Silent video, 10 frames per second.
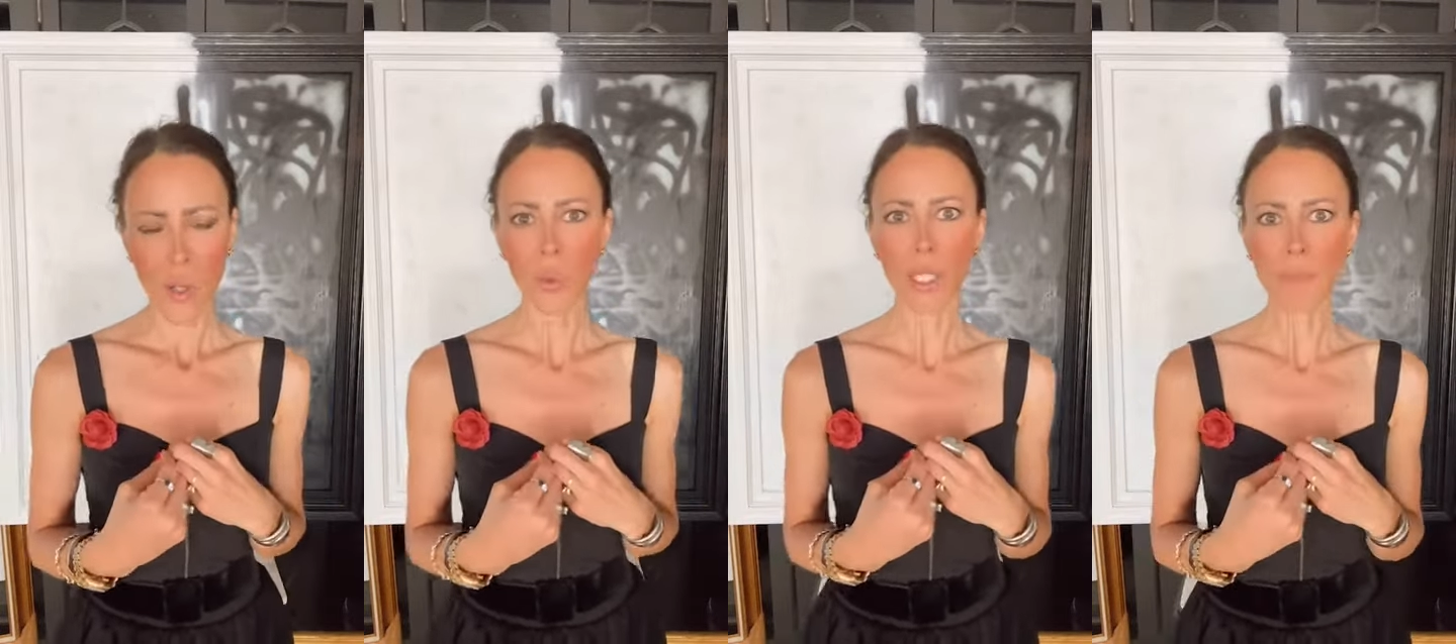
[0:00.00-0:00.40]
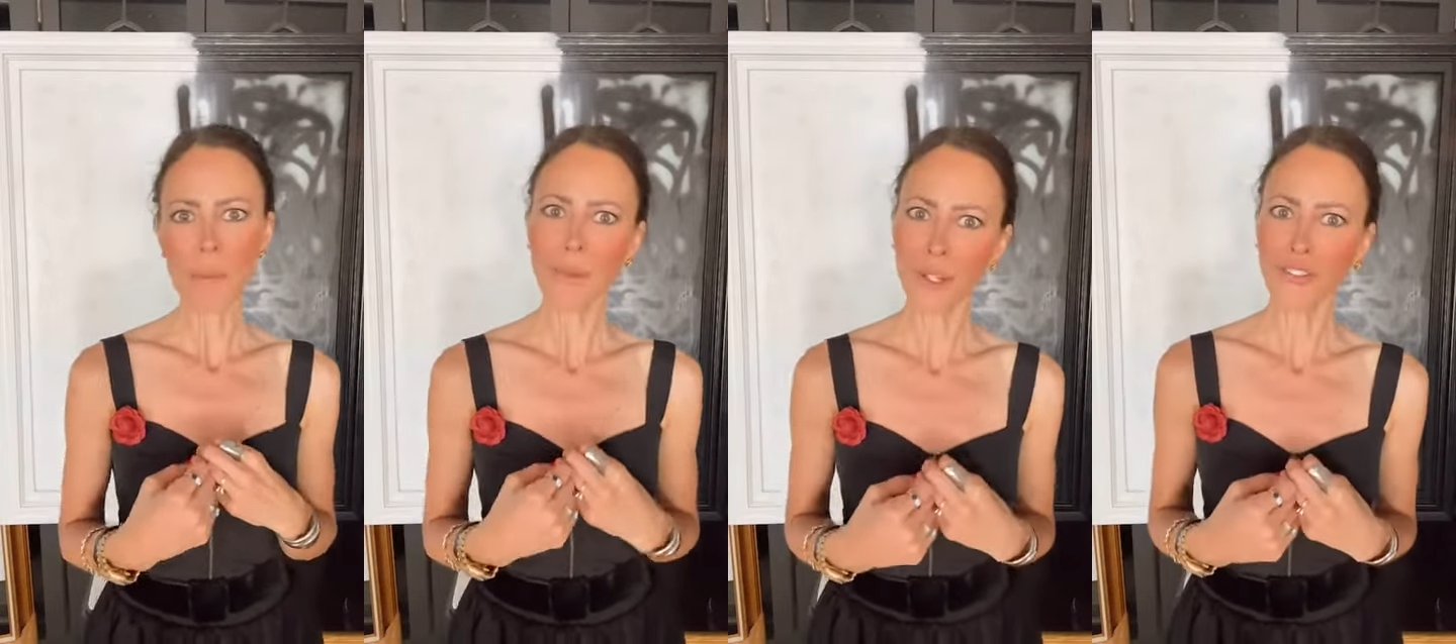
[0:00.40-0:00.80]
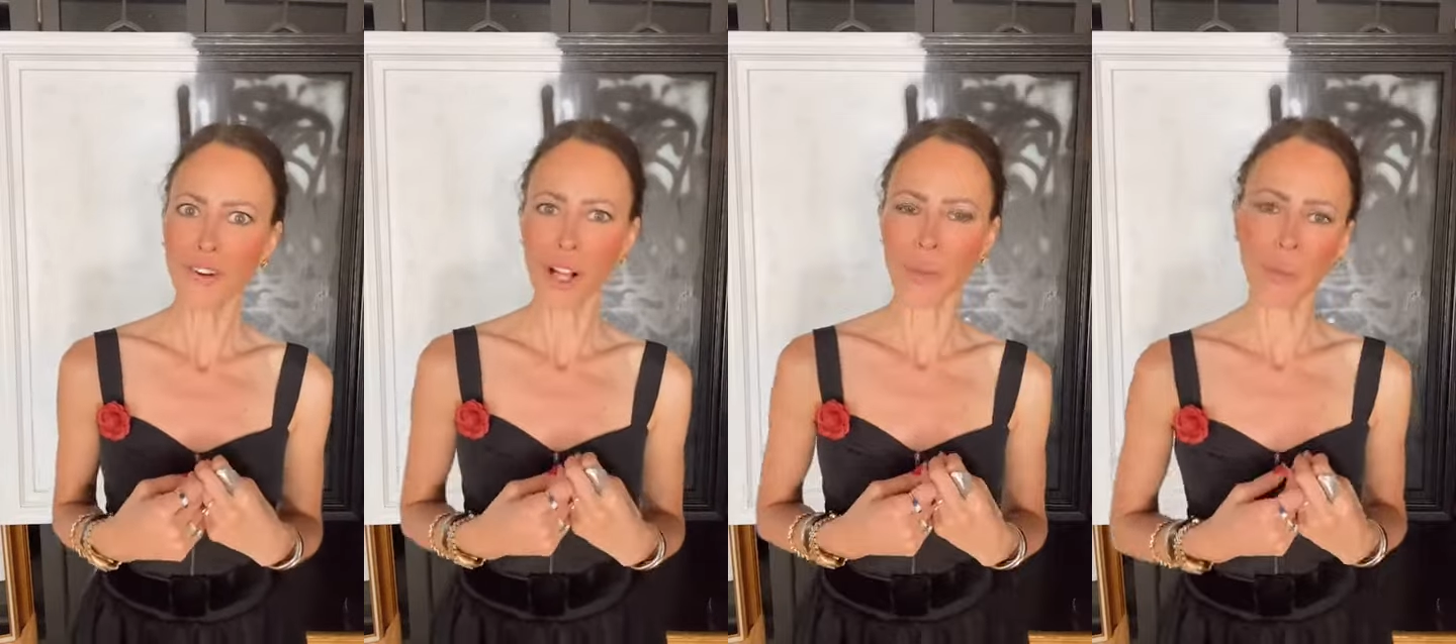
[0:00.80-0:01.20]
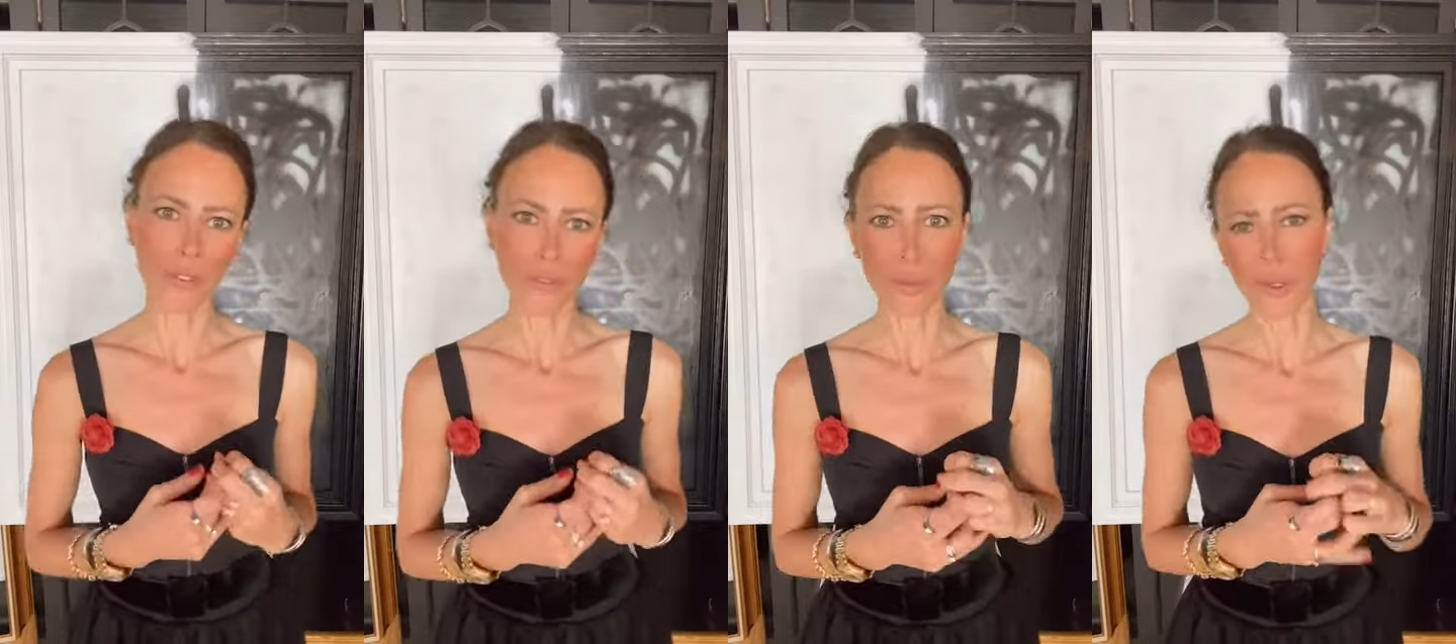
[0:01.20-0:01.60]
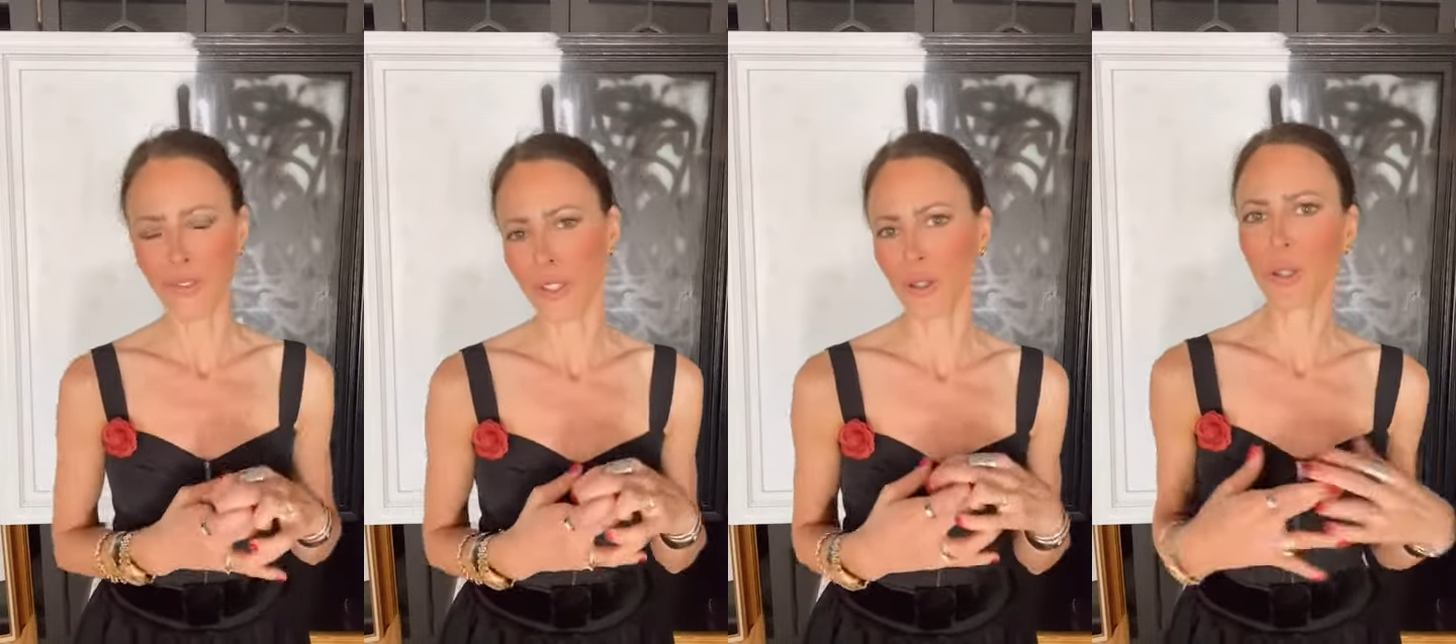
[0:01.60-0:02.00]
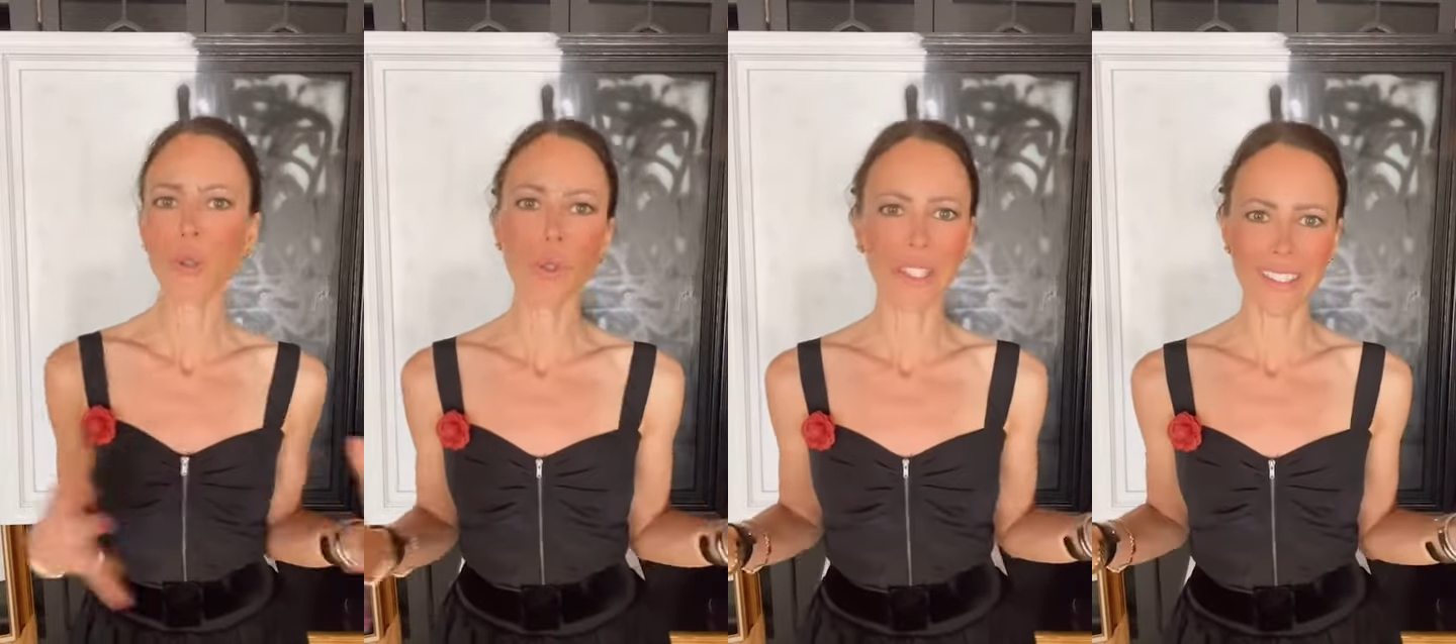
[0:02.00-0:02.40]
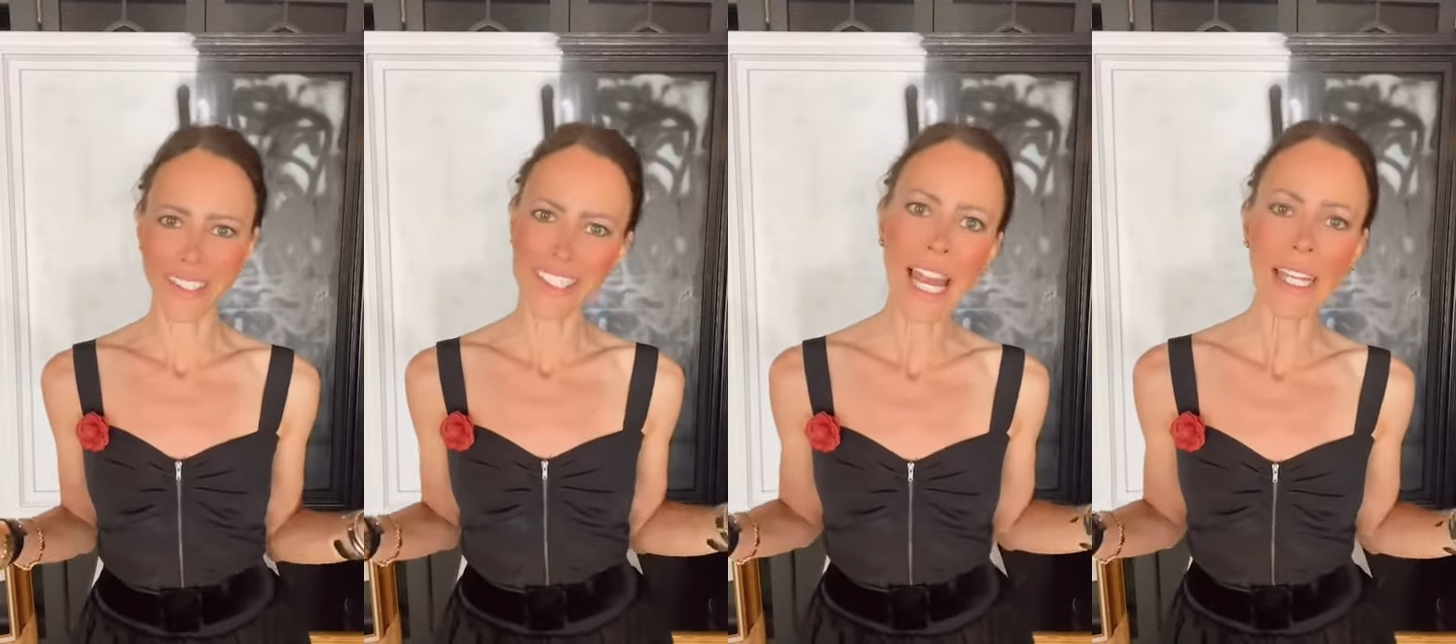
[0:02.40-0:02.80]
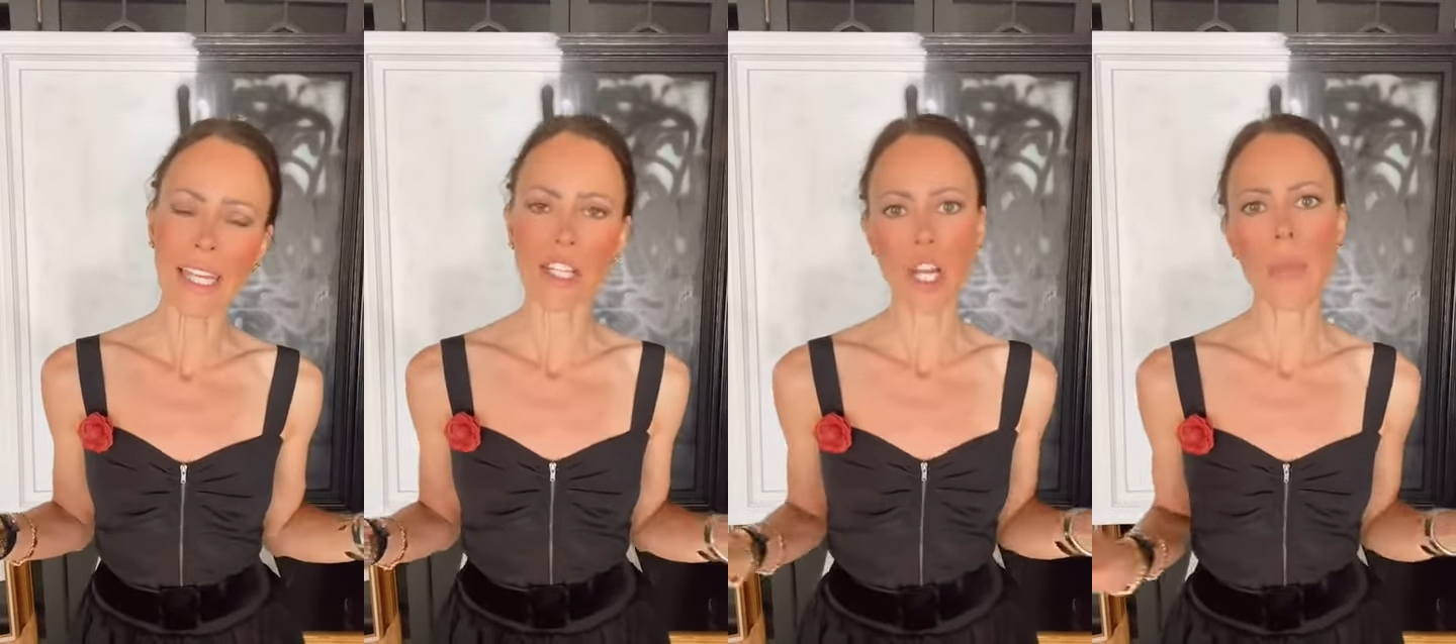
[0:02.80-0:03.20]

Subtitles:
would be beautiful and would feel cool and stylish.